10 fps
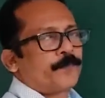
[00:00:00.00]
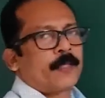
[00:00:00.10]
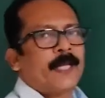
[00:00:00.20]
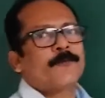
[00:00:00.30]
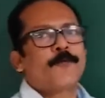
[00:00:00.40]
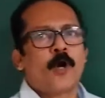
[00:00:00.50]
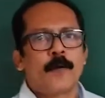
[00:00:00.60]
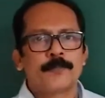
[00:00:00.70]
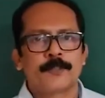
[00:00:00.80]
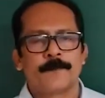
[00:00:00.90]
it
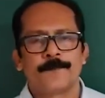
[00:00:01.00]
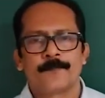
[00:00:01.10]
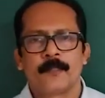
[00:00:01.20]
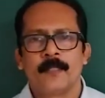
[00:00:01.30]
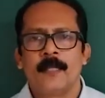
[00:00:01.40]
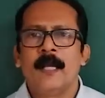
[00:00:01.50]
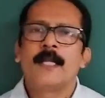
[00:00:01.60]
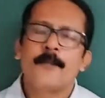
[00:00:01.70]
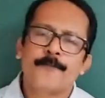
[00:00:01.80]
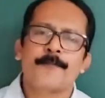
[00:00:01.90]
forms
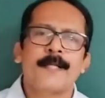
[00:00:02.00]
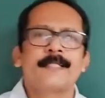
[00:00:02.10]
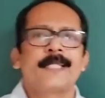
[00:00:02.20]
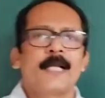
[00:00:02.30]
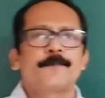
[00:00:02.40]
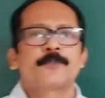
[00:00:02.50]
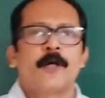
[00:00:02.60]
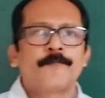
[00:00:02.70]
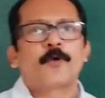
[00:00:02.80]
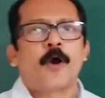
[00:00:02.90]
different types
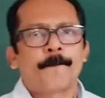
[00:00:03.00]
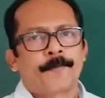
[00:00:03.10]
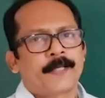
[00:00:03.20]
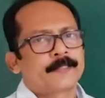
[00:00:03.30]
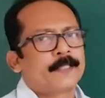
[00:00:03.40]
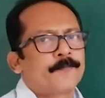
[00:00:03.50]
of complex